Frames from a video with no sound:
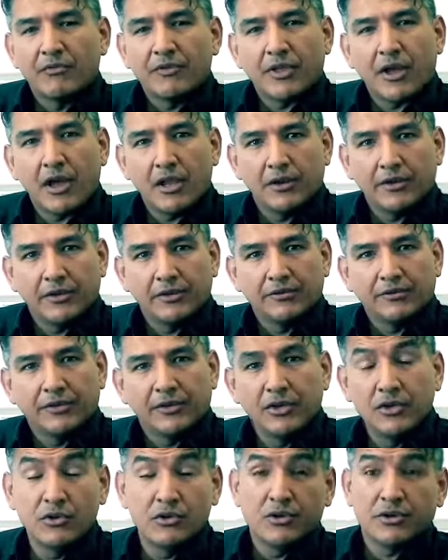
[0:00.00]
Over the holidays
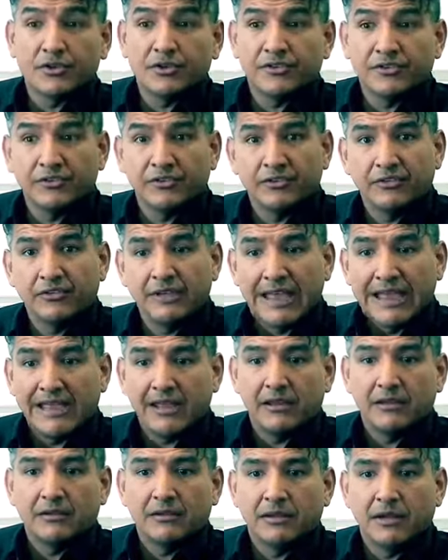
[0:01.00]
and New Year's
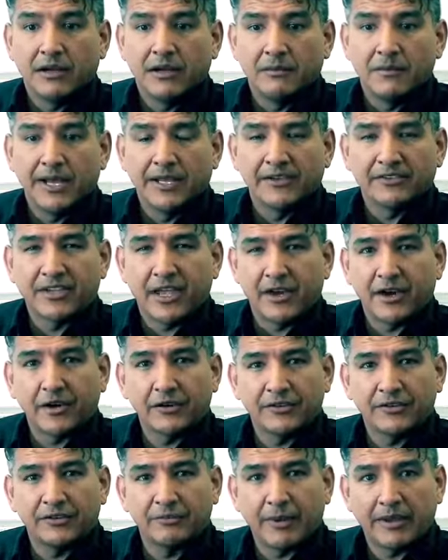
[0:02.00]
Day, um, I
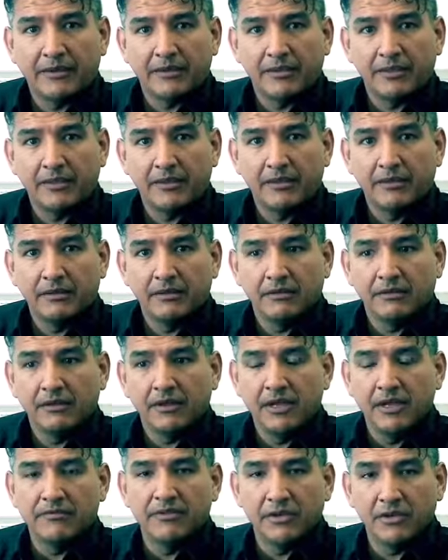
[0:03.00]
decided to spend the,
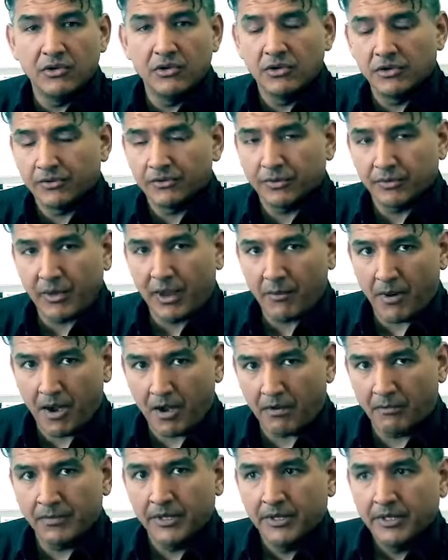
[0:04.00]
the, evening, New Year's, with my
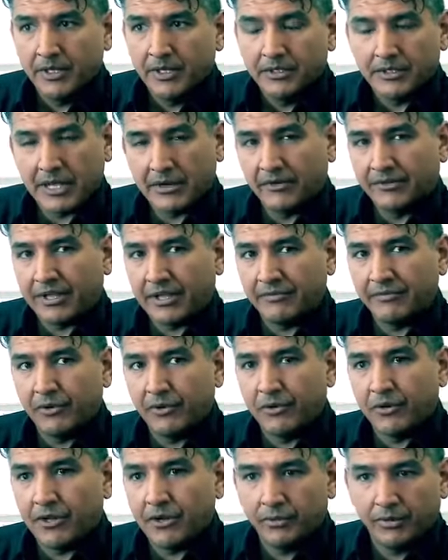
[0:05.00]
mom down in South
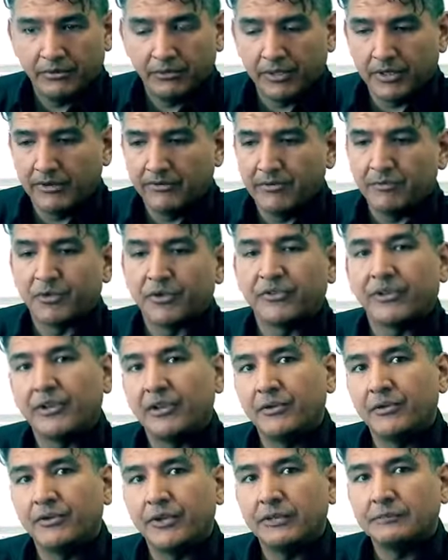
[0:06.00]
Florida. with my little
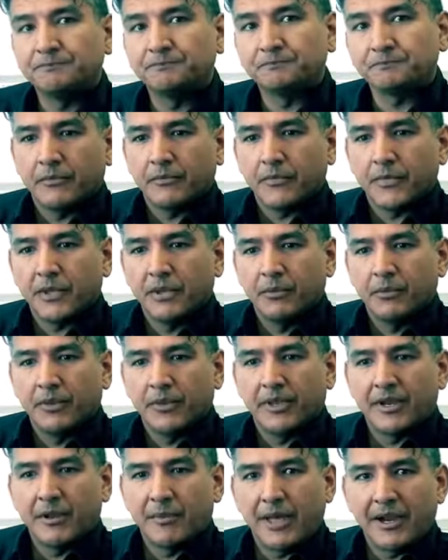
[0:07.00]
cousin Lucy
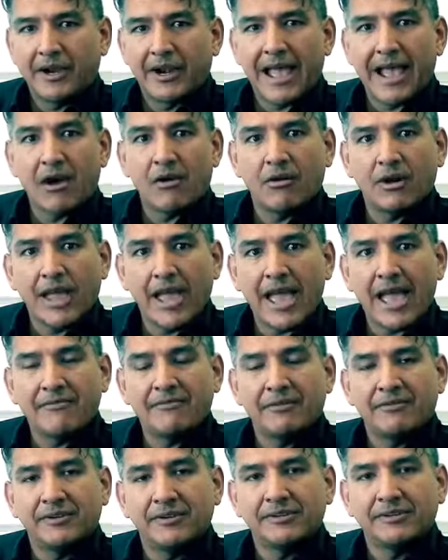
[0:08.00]
within about an hour and a
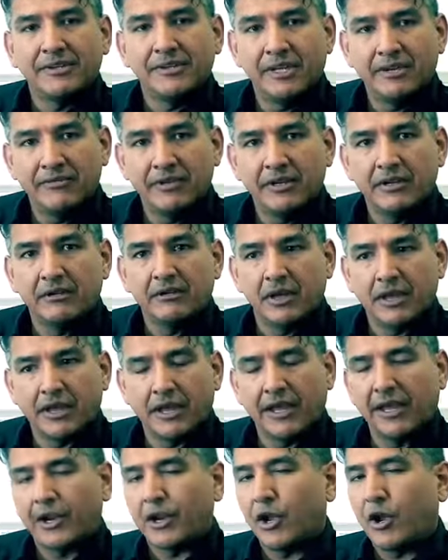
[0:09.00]
half of us leaving,
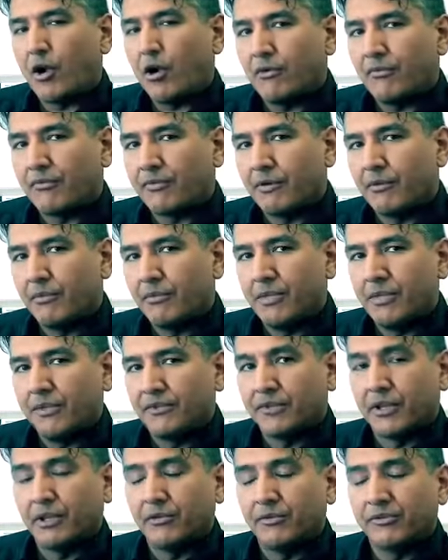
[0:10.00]
uh, I got a call from
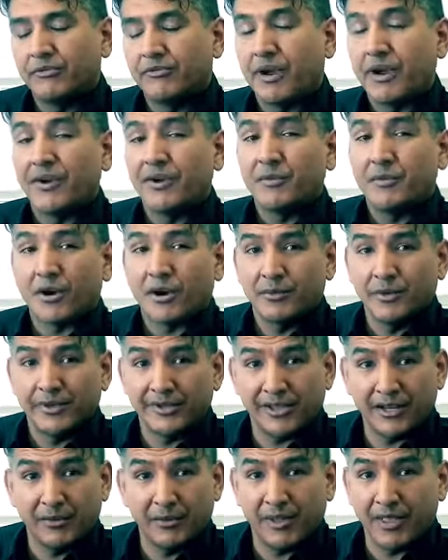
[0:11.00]
the St. Lucie Fire
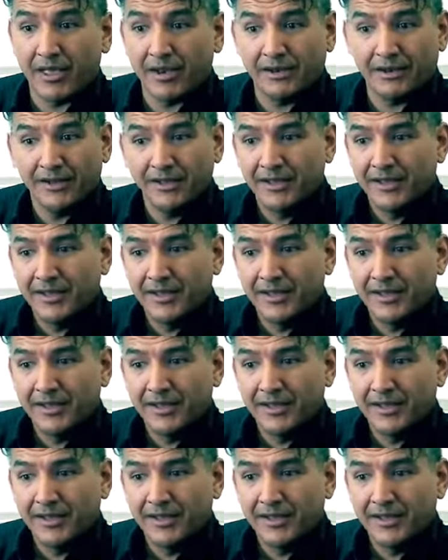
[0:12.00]
Department telling me that